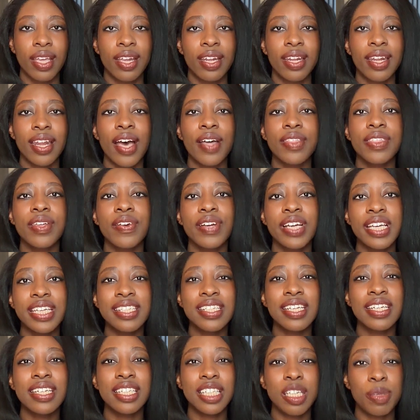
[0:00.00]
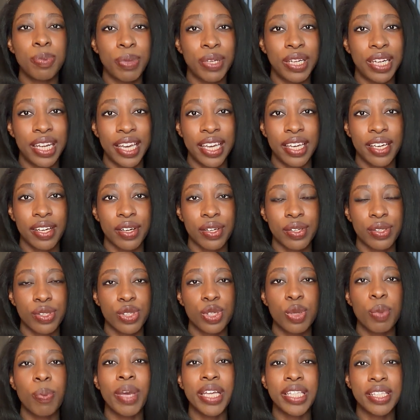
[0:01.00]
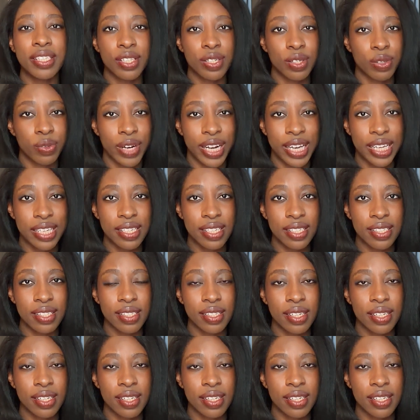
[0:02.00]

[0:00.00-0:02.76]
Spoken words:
Now, there is a deeper layer to mental rest,